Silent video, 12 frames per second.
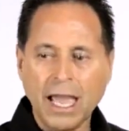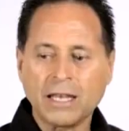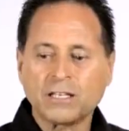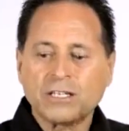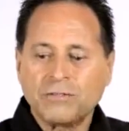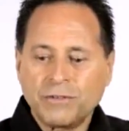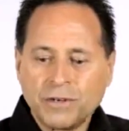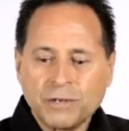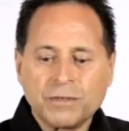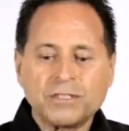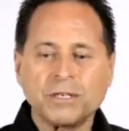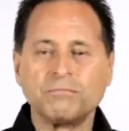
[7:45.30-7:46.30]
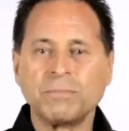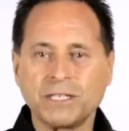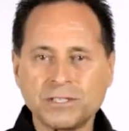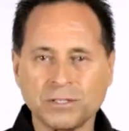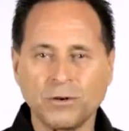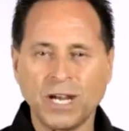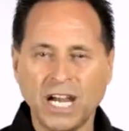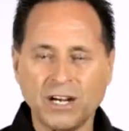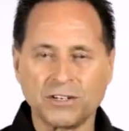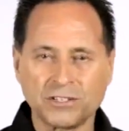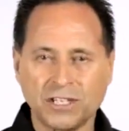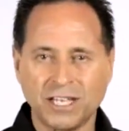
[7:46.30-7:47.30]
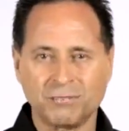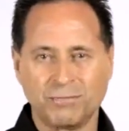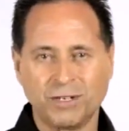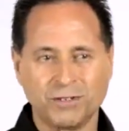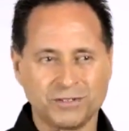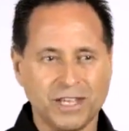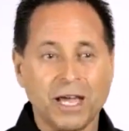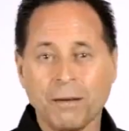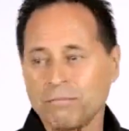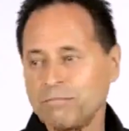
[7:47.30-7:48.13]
and convert them into muscle, hair, skin, bones,